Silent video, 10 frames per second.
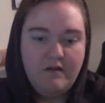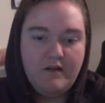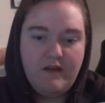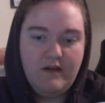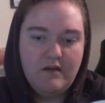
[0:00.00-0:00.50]
I
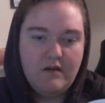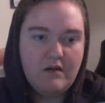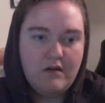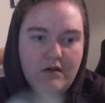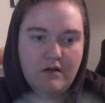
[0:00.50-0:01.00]
think,
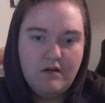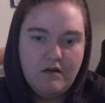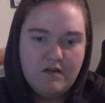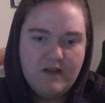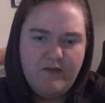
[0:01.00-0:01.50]

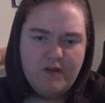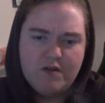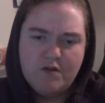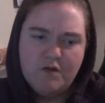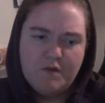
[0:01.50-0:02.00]
does it have the
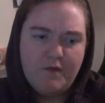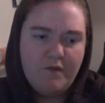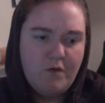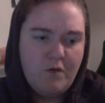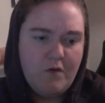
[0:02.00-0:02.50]
suits
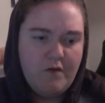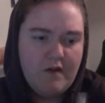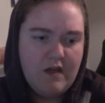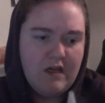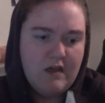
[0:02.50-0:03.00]
before
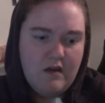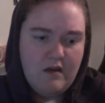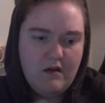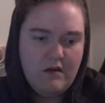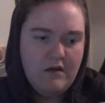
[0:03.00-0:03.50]
the...
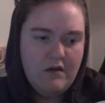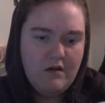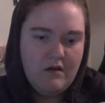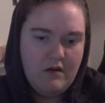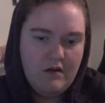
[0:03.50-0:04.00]

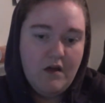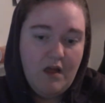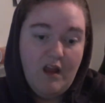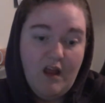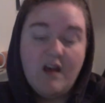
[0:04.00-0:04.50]

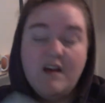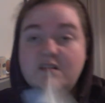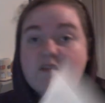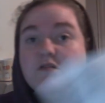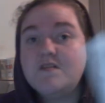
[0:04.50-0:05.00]
It's
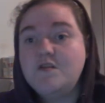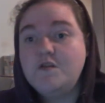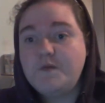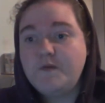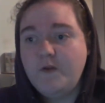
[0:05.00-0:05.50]
got the suits
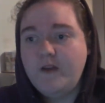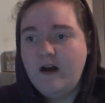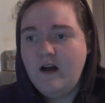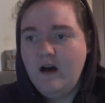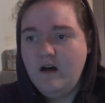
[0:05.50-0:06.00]
before the
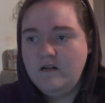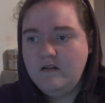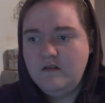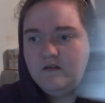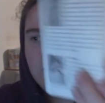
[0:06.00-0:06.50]

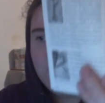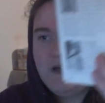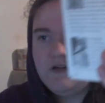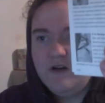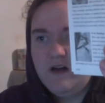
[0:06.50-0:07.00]
Arcana, the
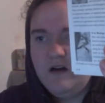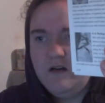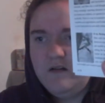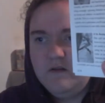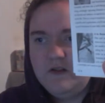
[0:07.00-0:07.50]
Major
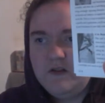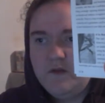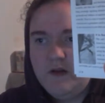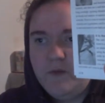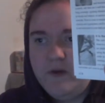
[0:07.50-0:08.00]
Arcana, which is
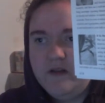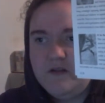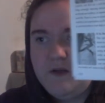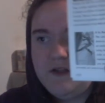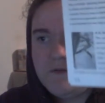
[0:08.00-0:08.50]
really weird to
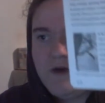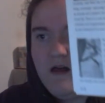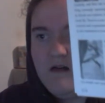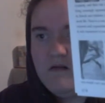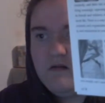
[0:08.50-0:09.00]
me as
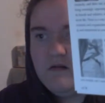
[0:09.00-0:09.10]
well.